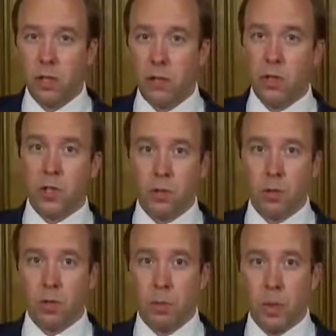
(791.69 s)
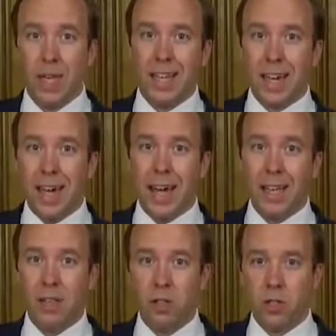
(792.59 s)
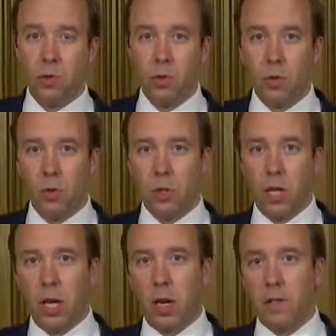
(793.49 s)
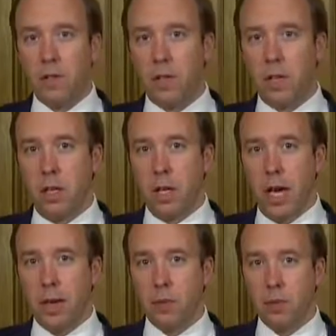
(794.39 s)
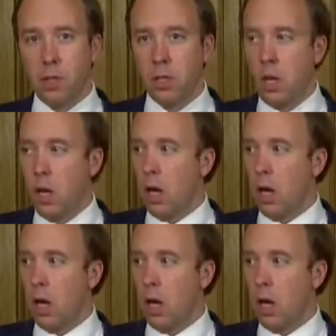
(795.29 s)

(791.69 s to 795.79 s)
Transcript: you've still got to be there in the zoo looking after the animals,